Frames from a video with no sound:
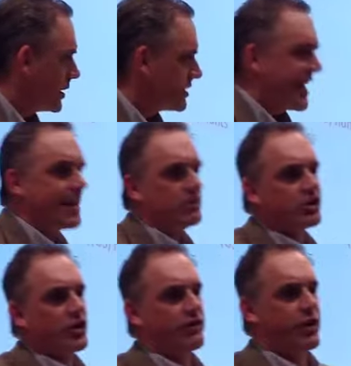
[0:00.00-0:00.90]
Because
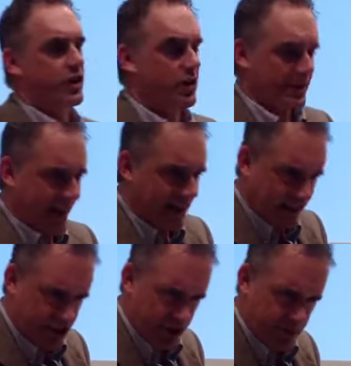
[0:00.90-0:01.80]
animals aren't very good at that.
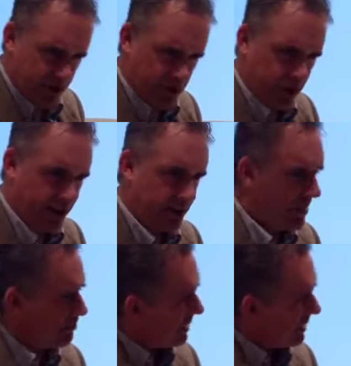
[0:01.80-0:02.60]
Like chimps will do it a little bit,